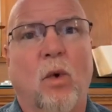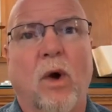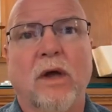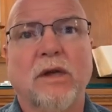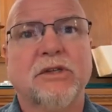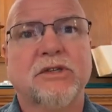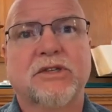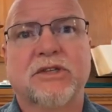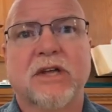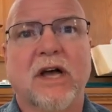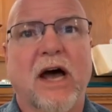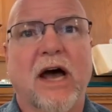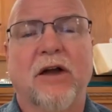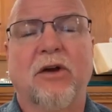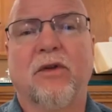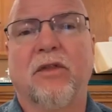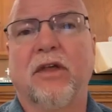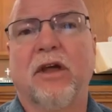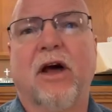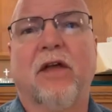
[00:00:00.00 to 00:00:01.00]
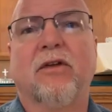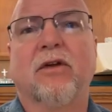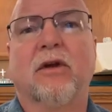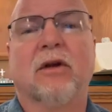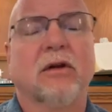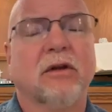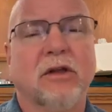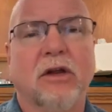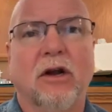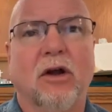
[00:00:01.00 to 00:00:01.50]
One side or the
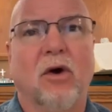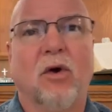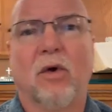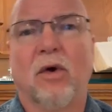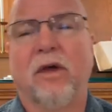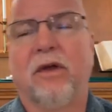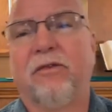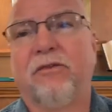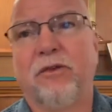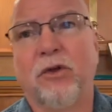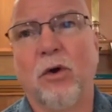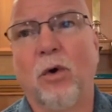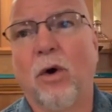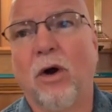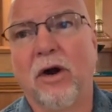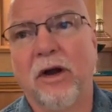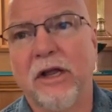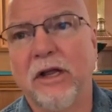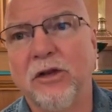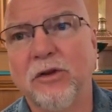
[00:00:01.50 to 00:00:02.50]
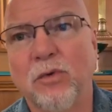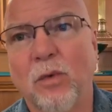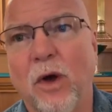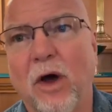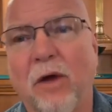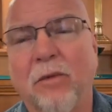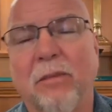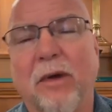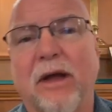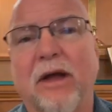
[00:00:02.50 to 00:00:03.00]
other, you know, if you are
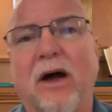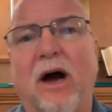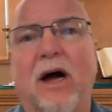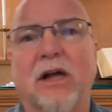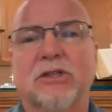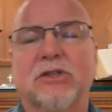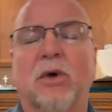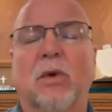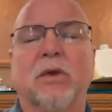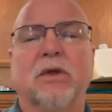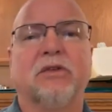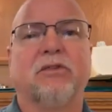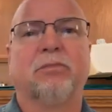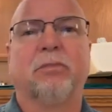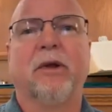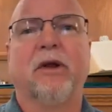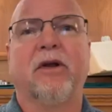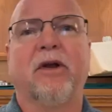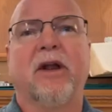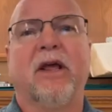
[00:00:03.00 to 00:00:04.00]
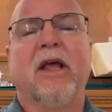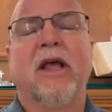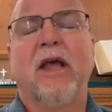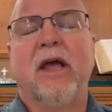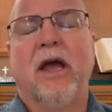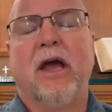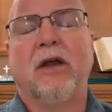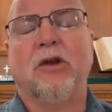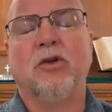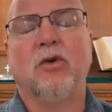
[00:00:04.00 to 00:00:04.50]
indwelled by God's Holy Spirit
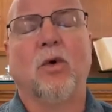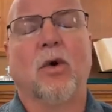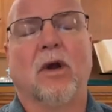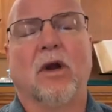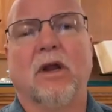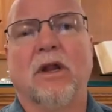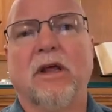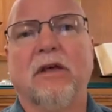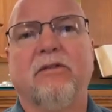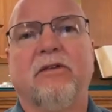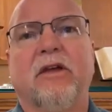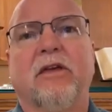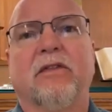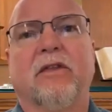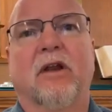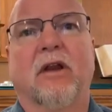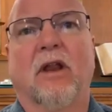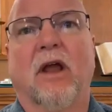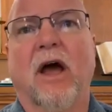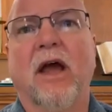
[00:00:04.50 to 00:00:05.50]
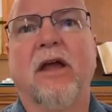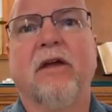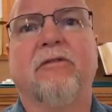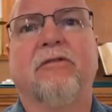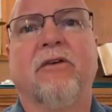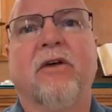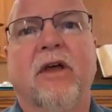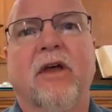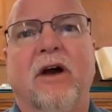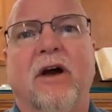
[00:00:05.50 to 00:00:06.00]
and you are living the
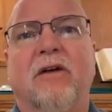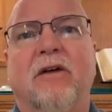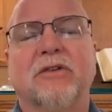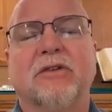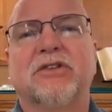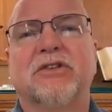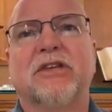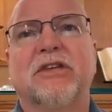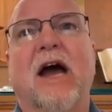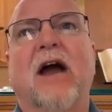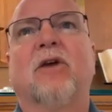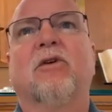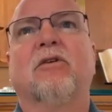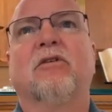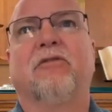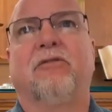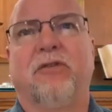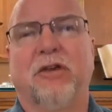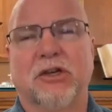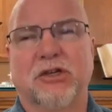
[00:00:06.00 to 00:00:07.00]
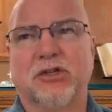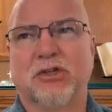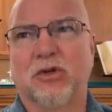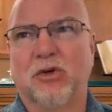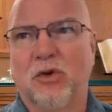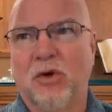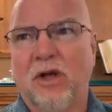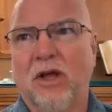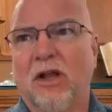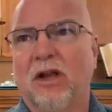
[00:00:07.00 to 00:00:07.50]
life of a
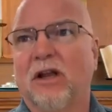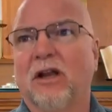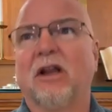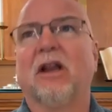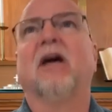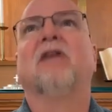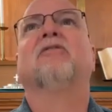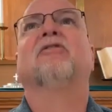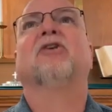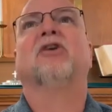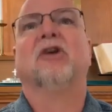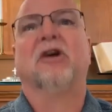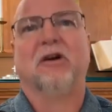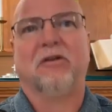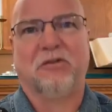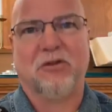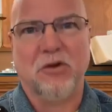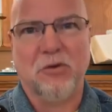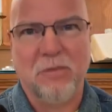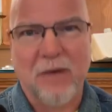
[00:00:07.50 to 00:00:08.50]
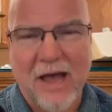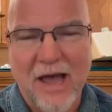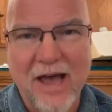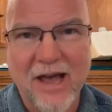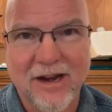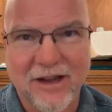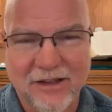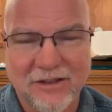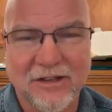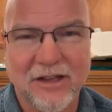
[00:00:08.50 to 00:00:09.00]
sacrificial lover of
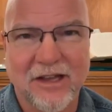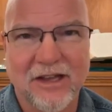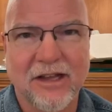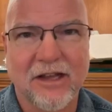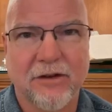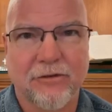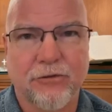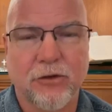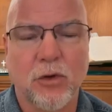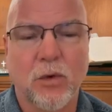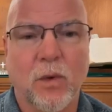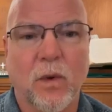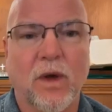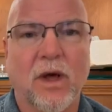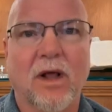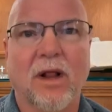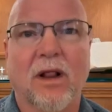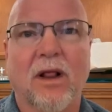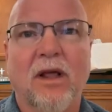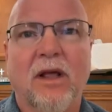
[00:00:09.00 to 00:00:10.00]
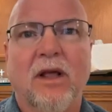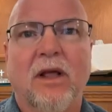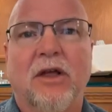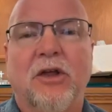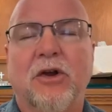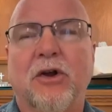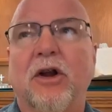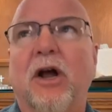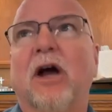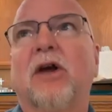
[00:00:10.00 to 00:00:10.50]
humanity, if you will,
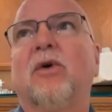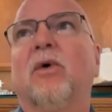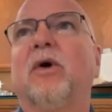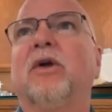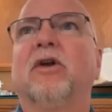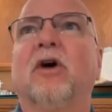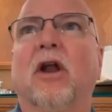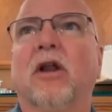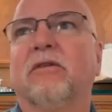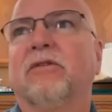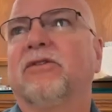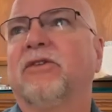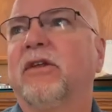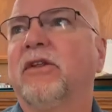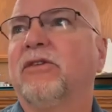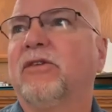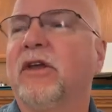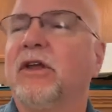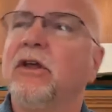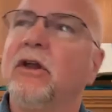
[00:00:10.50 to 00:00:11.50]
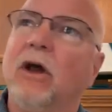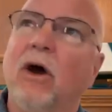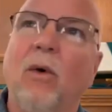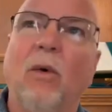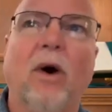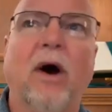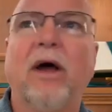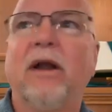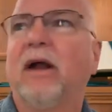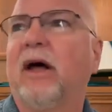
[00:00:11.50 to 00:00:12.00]
you're not going to all of a sudden say, you
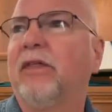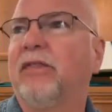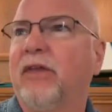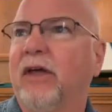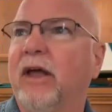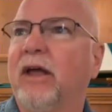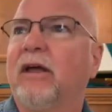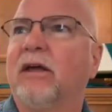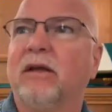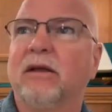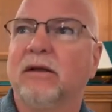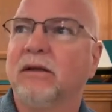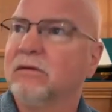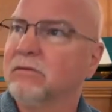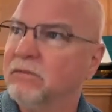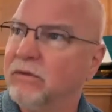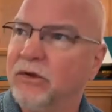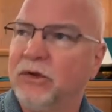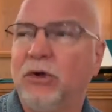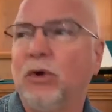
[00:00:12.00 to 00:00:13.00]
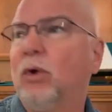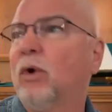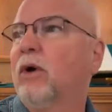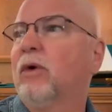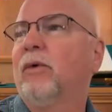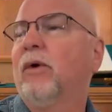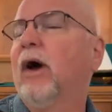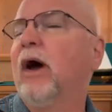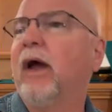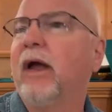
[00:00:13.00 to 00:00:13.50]
know what? I think
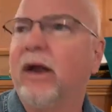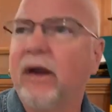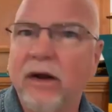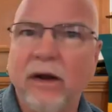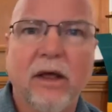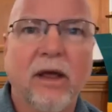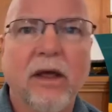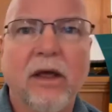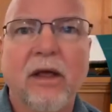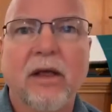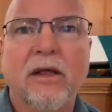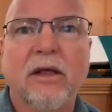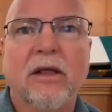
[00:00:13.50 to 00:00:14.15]
you're right